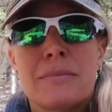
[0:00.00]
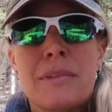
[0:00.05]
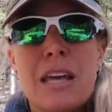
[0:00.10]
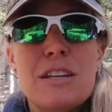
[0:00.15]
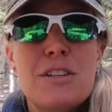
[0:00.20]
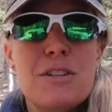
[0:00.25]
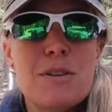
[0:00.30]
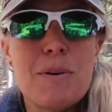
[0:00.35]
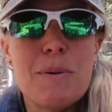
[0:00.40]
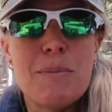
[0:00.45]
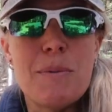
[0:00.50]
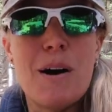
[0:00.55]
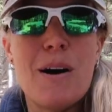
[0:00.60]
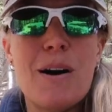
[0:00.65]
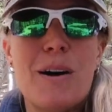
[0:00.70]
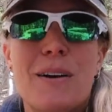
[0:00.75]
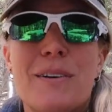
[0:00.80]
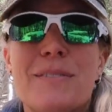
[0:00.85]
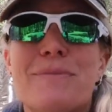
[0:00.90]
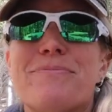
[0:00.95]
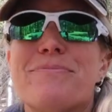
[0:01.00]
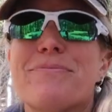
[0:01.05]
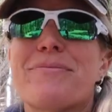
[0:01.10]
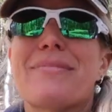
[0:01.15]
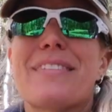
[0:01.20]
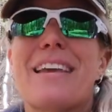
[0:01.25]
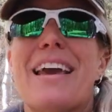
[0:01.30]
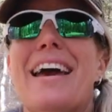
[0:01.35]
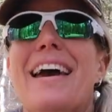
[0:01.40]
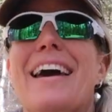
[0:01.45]
They do them all.
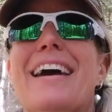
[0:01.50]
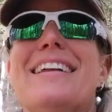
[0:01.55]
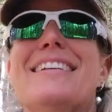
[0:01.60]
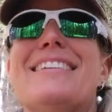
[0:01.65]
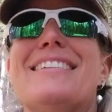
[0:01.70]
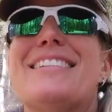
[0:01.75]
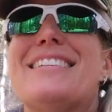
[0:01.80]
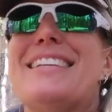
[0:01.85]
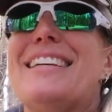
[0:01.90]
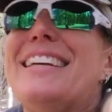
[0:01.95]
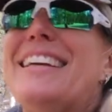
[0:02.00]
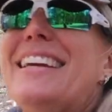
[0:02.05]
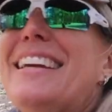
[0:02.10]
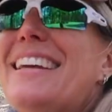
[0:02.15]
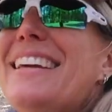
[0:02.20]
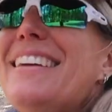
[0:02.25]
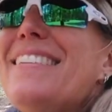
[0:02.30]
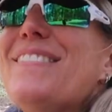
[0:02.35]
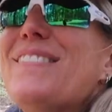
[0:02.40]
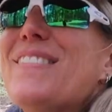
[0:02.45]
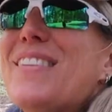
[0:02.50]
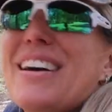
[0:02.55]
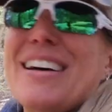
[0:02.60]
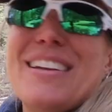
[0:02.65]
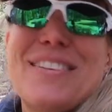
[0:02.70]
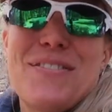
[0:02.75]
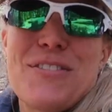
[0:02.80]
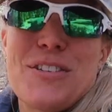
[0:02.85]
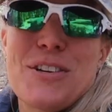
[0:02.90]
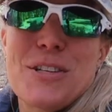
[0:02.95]
And she
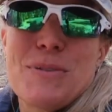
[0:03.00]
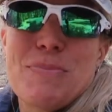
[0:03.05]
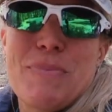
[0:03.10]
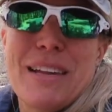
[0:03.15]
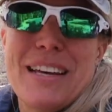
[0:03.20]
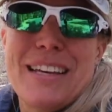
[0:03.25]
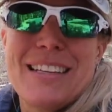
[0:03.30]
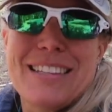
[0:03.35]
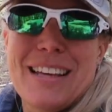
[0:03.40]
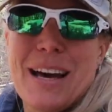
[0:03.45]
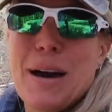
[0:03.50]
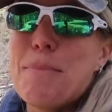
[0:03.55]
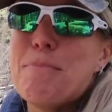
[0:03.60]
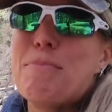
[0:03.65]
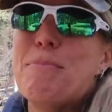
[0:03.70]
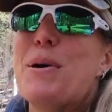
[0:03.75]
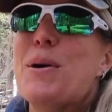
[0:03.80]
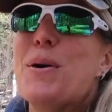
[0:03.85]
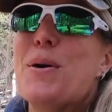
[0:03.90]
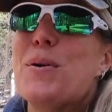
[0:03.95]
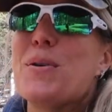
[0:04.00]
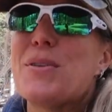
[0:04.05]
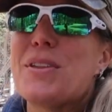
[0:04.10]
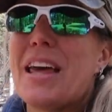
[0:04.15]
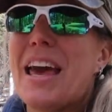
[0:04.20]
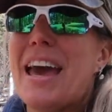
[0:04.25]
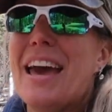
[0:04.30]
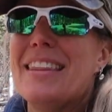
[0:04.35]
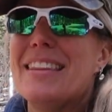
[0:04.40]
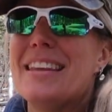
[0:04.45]
won first place on both,
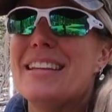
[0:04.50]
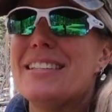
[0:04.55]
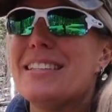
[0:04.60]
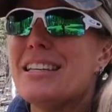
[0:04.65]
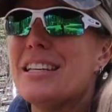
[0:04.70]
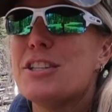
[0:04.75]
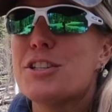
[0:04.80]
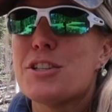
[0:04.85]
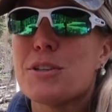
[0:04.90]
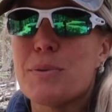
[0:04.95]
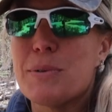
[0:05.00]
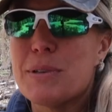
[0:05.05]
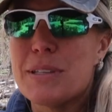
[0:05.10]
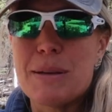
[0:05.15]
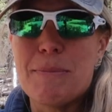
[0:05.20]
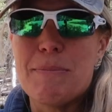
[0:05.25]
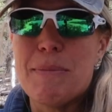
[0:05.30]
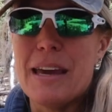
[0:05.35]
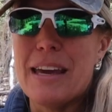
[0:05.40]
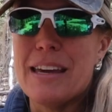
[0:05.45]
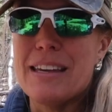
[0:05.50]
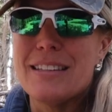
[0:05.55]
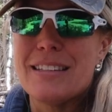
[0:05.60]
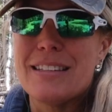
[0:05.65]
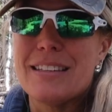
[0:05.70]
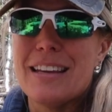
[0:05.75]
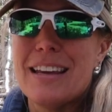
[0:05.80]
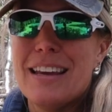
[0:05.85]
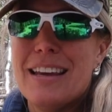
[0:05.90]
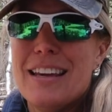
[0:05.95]
and the teacher was
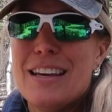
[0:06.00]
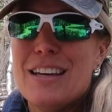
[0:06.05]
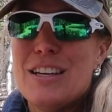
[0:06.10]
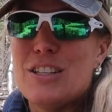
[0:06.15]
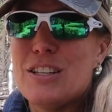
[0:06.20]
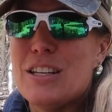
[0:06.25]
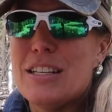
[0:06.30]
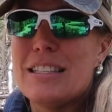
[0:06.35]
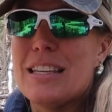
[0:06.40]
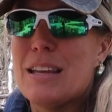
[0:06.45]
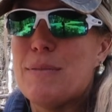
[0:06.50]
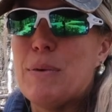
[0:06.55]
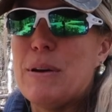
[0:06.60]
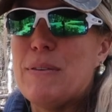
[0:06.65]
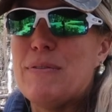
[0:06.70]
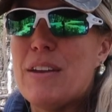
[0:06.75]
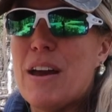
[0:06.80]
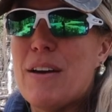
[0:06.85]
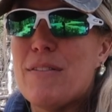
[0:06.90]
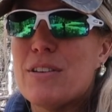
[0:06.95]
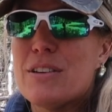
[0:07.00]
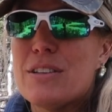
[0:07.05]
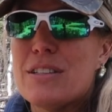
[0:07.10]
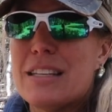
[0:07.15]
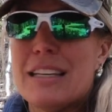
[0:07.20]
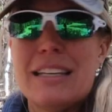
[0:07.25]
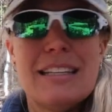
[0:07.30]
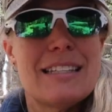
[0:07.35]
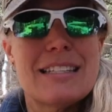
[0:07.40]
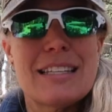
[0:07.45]
amazed. She said, "We've never
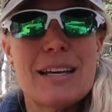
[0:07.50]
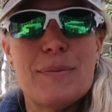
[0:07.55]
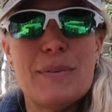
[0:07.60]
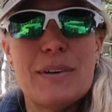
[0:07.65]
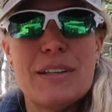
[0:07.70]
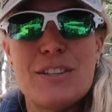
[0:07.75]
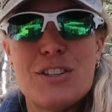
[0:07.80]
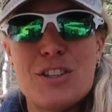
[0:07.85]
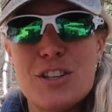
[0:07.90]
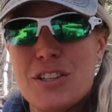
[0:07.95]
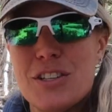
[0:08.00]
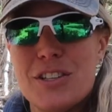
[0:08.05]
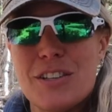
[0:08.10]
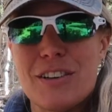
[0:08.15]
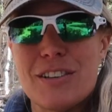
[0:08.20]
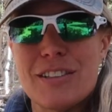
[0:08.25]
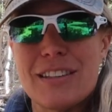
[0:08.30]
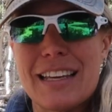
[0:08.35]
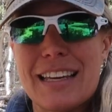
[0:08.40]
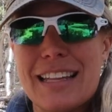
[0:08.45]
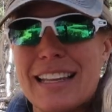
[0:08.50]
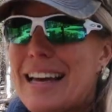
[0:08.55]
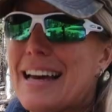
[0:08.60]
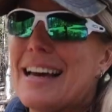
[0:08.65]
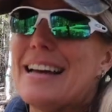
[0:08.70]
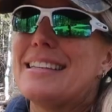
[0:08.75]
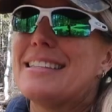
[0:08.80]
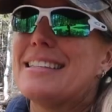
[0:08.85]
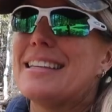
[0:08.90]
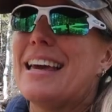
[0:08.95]
seen someone just start the
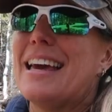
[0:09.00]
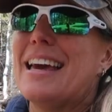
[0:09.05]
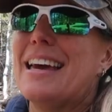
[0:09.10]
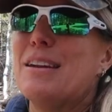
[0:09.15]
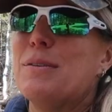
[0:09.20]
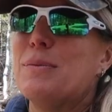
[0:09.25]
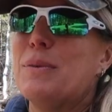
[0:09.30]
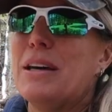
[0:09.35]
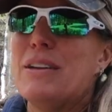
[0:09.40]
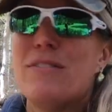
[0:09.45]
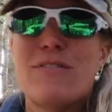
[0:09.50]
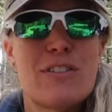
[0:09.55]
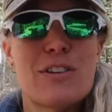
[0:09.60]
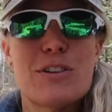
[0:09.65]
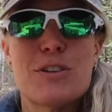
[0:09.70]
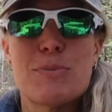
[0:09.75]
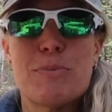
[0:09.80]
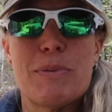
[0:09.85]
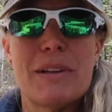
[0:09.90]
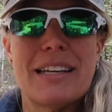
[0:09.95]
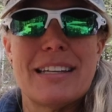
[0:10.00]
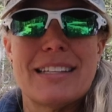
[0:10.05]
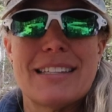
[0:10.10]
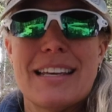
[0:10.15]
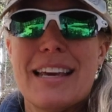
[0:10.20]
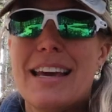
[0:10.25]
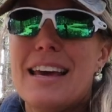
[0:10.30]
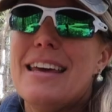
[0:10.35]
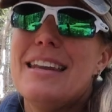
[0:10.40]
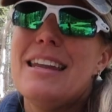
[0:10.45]
class and win first place."
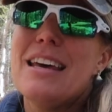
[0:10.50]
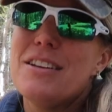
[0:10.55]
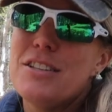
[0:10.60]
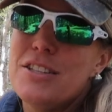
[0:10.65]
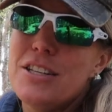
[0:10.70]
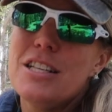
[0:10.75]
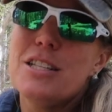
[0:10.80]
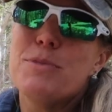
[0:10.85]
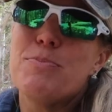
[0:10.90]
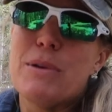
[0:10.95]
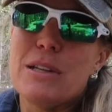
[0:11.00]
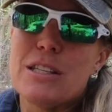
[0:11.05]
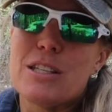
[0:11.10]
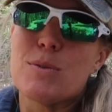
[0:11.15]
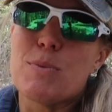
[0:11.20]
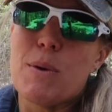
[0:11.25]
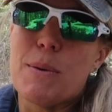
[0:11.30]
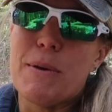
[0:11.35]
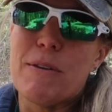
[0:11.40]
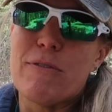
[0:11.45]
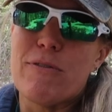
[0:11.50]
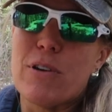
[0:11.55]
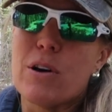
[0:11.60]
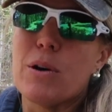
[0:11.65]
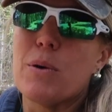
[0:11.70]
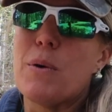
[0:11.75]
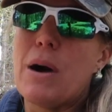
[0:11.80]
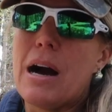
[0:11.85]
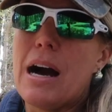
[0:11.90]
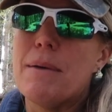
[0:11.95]
Now, she's been swimming for
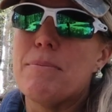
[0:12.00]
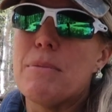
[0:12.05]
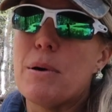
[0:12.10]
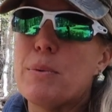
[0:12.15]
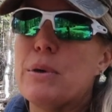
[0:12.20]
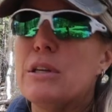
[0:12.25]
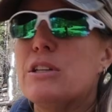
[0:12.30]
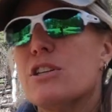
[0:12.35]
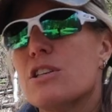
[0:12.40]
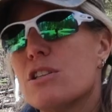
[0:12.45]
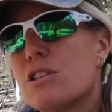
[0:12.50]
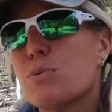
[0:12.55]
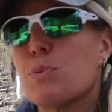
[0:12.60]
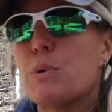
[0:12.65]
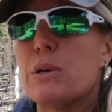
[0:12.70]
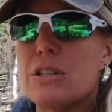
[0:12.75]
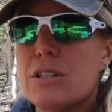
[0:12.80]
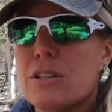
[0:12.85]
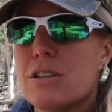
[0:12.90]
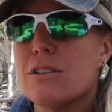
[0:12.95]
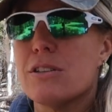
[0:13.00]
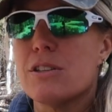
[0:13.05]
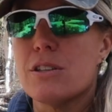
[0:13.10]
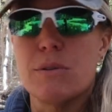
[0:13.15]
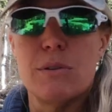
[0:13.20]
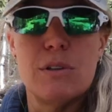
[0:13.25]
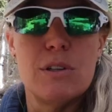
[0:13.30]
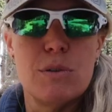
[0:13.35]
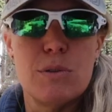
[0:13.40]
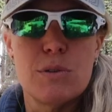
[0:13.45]
a while, but we just switched her
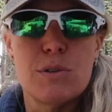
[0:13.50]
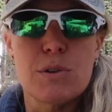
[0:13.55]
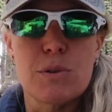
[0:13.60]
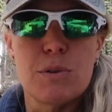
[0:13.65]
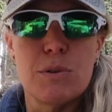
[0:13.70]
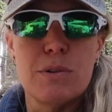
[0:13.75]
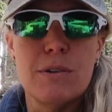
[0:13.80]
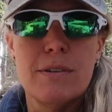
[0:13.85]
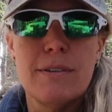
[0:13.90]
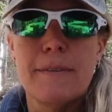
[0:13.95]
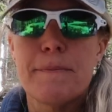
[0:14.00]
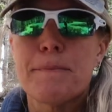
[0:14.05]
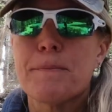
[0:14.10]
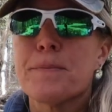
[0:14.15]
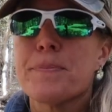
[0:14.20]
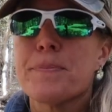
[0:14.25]
to a new school,